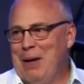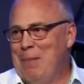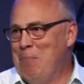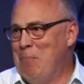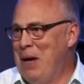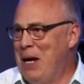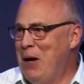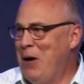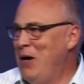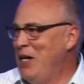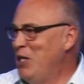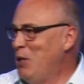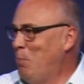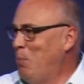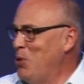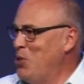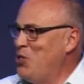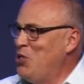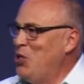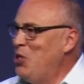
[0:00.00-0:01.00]
married the
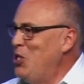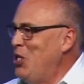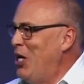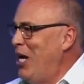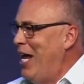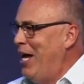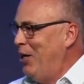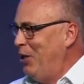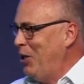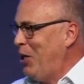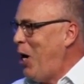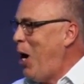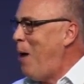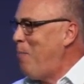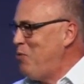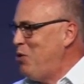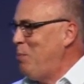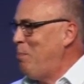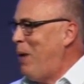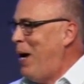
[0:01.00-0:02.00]
Brazilian
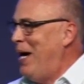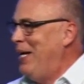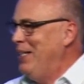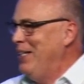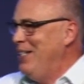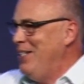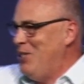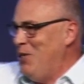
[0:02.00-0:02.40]
helicopter pilot.